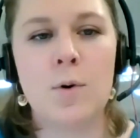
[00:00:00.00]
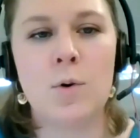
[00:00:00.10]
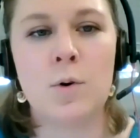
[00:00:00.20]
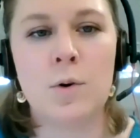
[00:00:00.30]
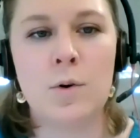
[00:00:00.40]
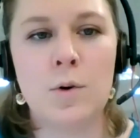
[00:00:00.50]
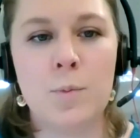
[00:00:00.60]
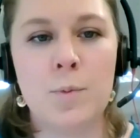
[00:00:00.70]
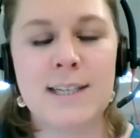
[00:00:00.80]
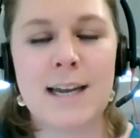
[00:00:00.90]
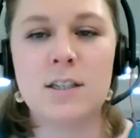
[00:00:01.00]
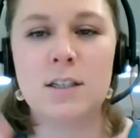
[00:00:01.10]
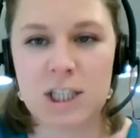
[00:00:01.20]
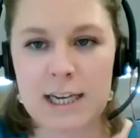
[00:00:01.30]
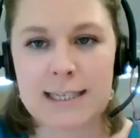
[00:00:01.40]
or potential
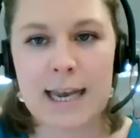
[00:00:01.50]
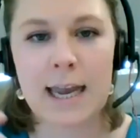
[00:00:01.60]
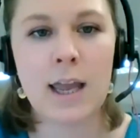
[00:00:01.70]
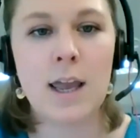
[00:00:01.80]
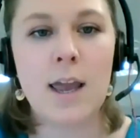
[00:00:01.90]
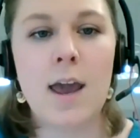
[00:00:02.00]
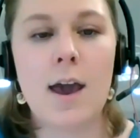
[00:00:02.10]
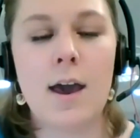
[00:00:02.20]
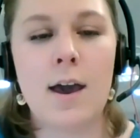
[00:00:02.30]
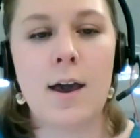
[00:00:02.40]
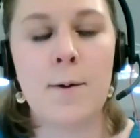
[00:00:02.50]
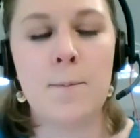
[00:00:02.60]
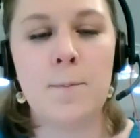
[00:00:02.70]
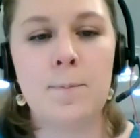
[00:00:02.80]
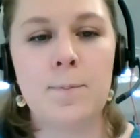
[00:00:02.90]
cheating.
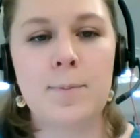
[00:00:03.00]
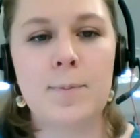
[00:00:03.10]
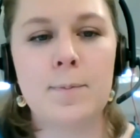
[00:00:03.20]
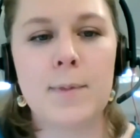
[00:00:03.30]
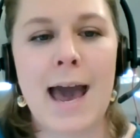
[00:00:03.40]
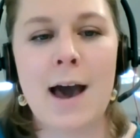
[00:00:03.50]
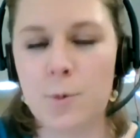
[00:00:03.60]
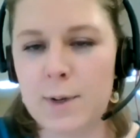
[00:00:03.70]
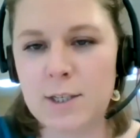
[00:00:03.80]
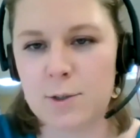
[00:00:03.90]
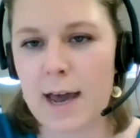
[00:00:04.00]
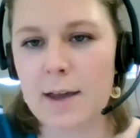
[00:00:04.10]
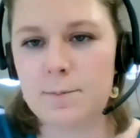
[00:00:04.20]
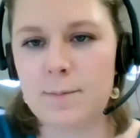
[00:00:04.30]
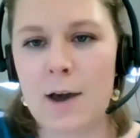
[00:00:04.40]
How do we do that?
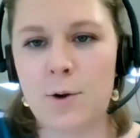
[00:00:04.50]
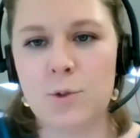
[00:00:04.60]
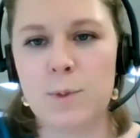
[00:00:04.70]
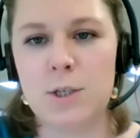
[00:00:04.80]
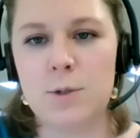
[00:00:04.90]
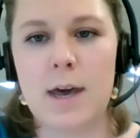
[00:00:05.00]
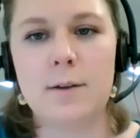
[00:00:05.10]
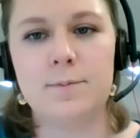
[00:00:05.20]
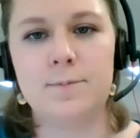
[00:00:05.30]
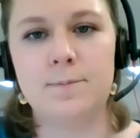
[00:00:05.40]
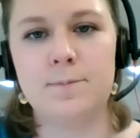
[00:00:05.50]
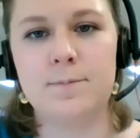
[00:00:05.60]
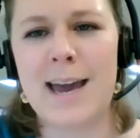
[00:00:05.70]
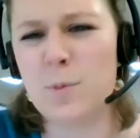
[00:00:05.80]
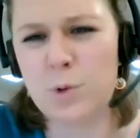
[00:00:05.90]
How could we do that?
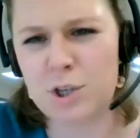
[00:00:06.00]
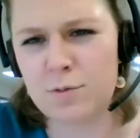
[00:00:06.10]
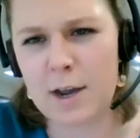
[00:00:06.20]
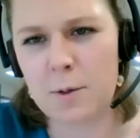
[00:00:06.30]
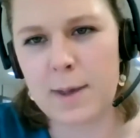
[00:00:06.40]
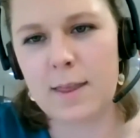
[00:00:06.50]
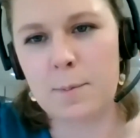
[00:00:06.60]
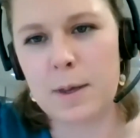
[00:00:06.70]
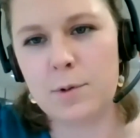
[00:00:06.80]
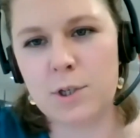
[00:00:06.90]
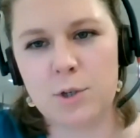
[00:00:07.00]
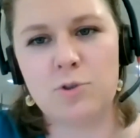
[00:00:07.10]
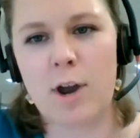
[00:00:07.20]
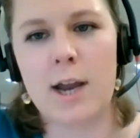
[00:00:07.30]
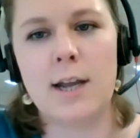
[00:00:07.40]
And would you recommend that people do
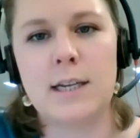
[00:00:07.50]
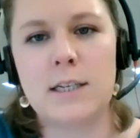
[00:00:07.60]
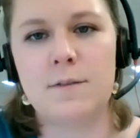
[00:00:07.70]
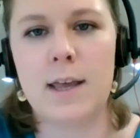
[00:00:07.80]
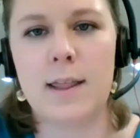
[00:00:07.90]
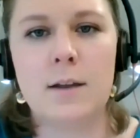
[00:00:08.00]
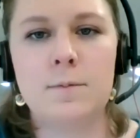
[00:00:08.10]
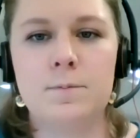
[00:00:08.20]
try and identify that?